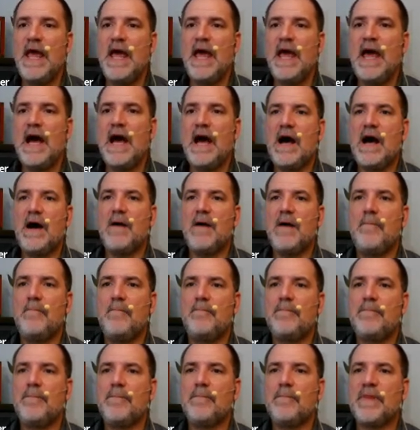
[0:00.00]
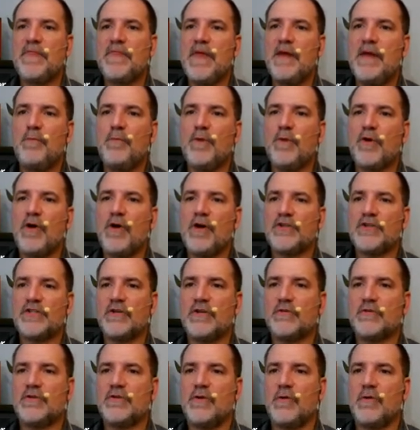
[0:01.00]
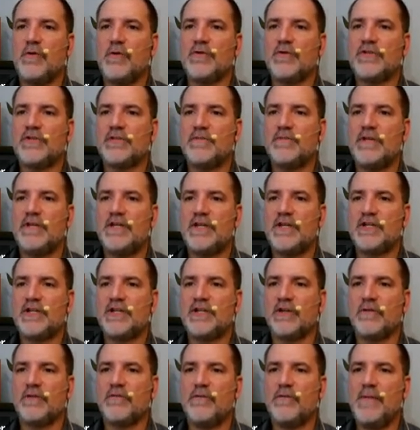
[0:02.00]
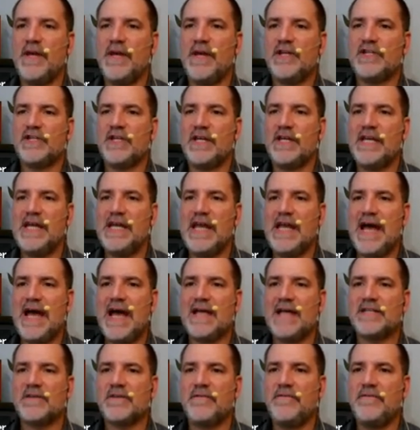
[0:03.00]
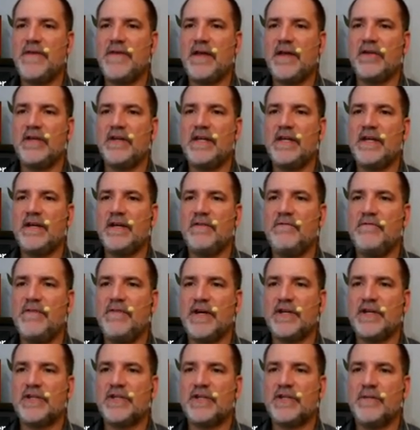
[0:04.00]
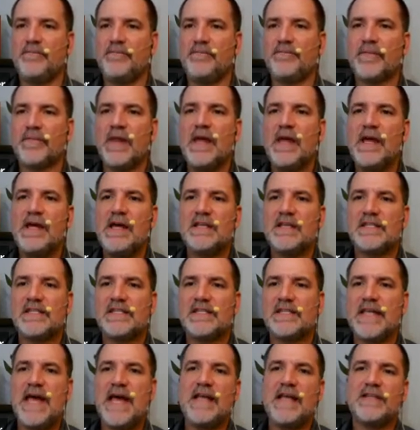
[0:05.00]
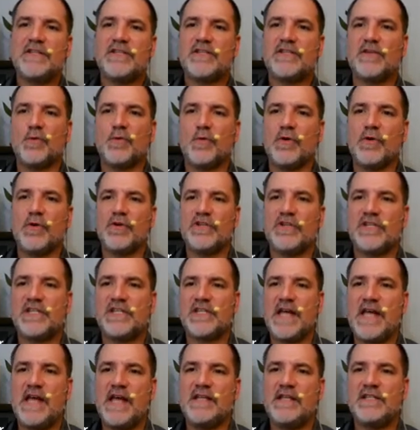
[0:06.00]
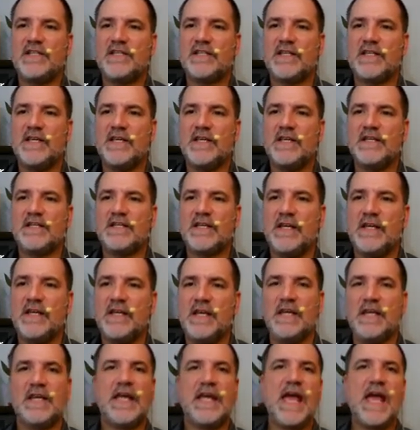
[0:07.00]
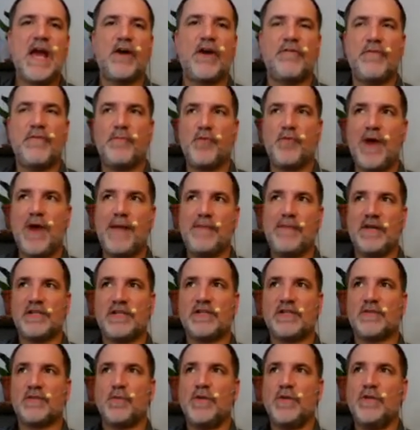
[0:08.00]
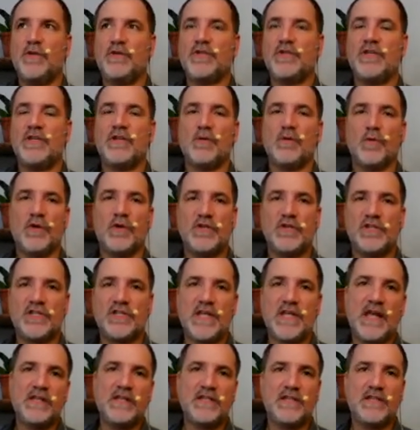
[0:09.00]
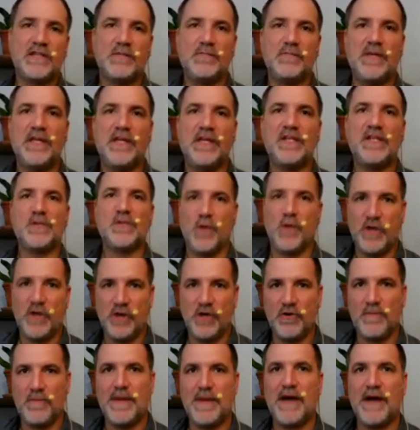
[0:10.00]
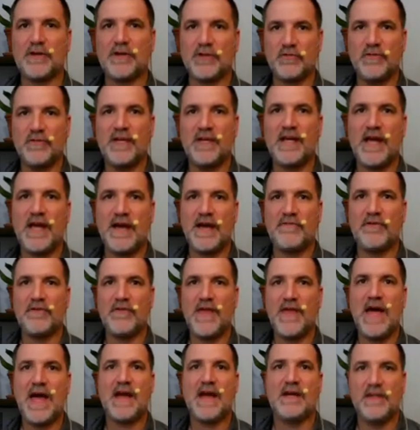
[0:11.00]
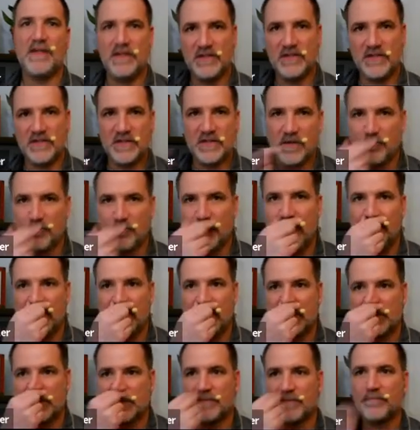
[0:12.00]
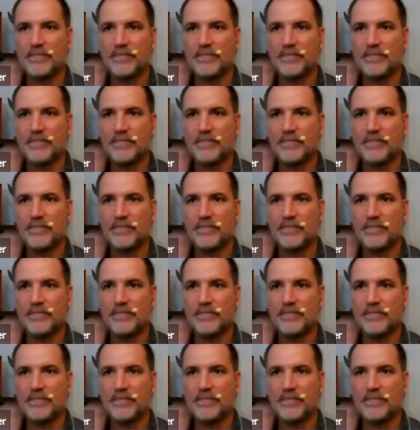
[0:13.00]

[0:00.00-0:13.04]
But then we're also told some additional information. He has a felony conviction. Since, the word since is an indicator of a premise. When you see the word since, it means what you're about to read after that is a premise.